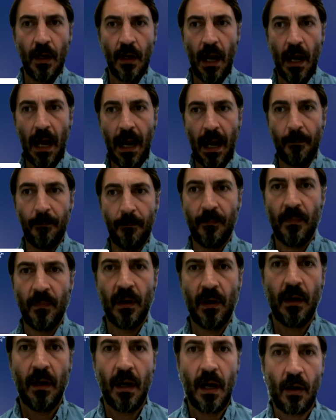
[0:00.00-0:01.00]

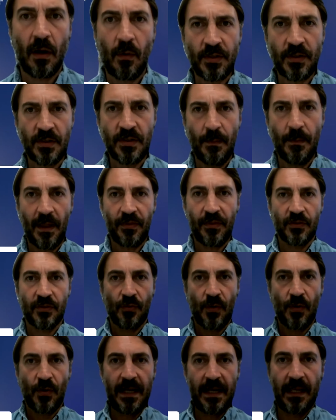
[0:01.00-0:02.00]
A question about the
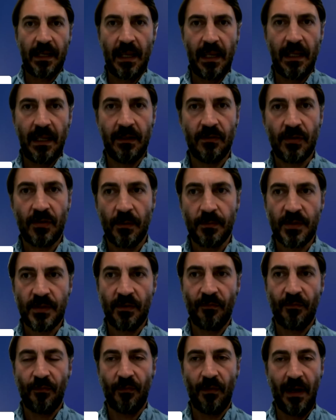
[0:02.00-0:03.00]
training in terms
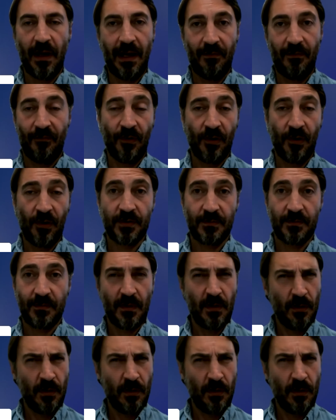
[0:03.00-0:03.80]
of first,